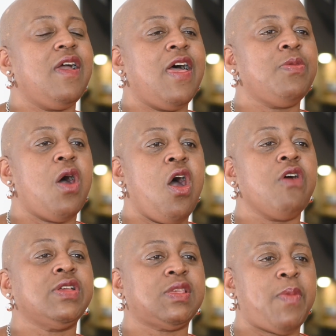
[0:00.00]
And
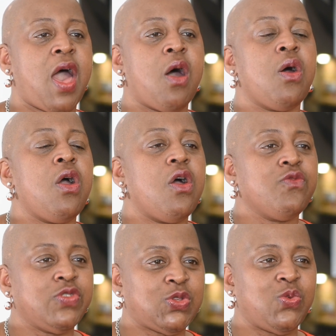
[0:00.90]
R is about
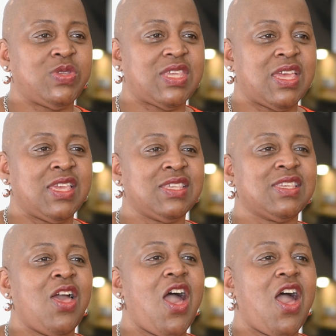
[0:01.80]
resources.